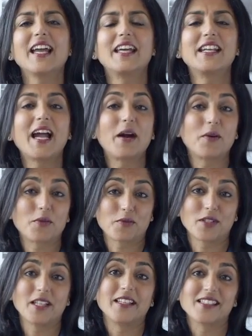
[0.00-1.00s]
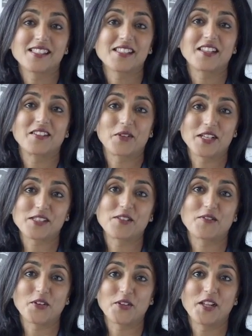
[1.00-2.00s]
and how it relates to the rest
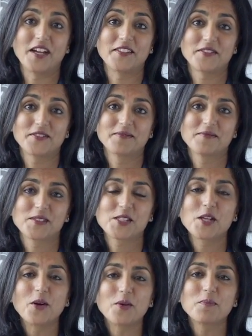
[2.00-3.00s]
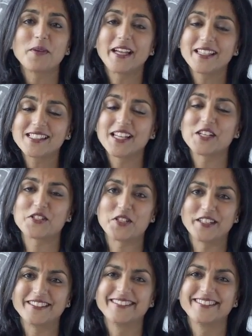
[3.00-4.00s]
of your life. So pay
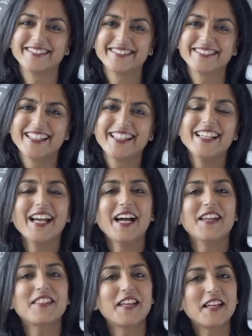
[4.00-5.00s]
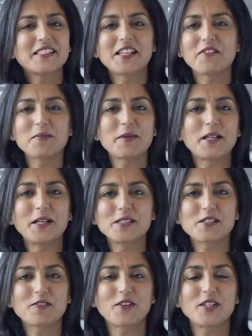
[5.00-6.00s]
attention. Thanks everybody
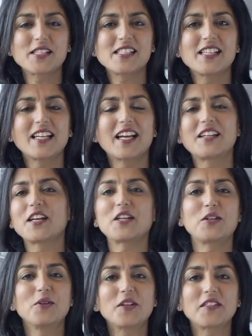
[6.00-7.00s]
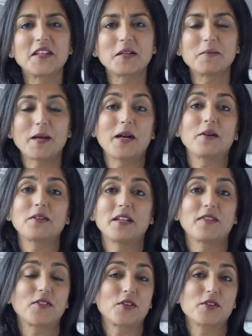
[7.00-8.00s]
else for listening. I'd like you to think about
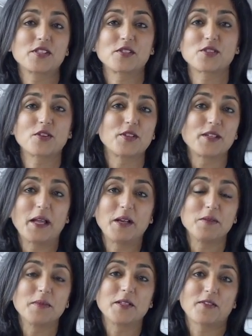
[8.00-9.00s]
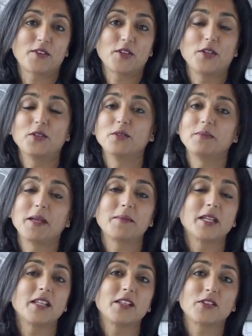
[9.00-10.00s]
if there's a certain ailment for you.
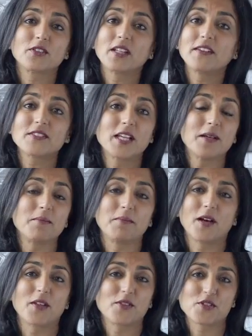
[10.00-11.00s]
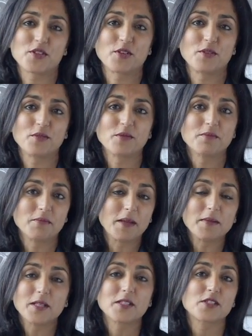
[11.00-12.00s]
Maybe your left hip bothers you.
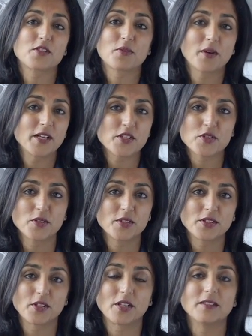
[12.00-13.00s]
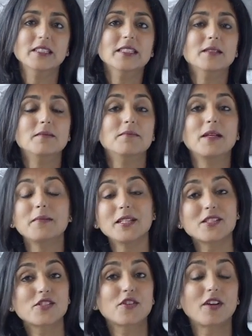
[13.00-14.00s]
Maybe it's your right shoulder. Maybe
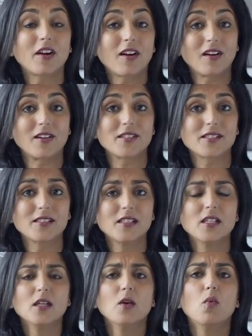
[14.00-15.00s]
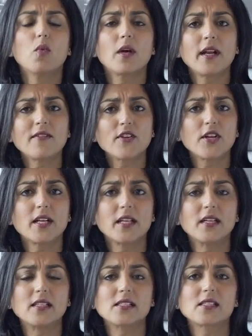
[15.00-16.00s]
it's your heart. Whatever it
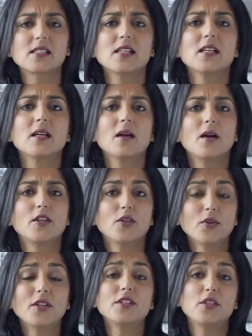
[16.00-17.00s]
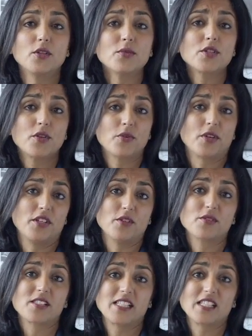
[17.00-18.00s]
is, you too can
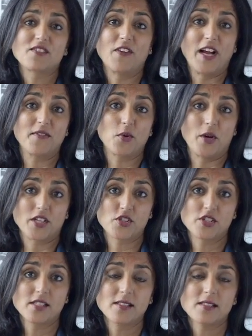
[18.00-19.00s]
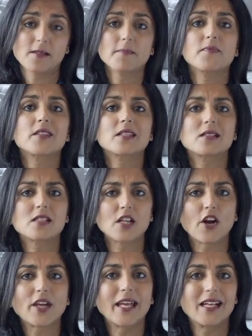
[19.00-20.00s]
use these 5 questions to
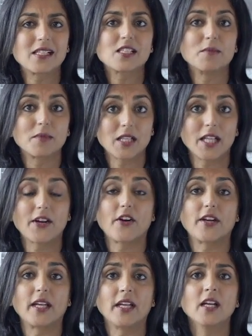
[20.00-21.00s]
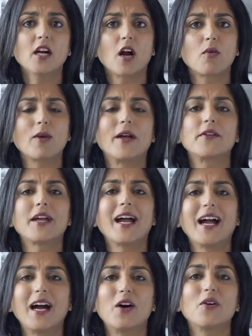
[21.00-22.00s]
start getting some clarity around
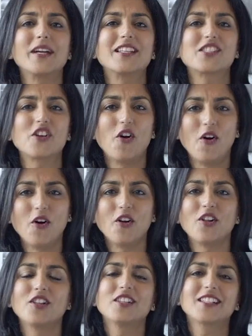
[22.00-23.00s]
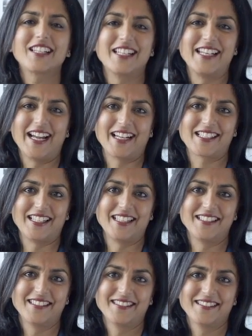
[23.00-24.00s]
how it's all connected.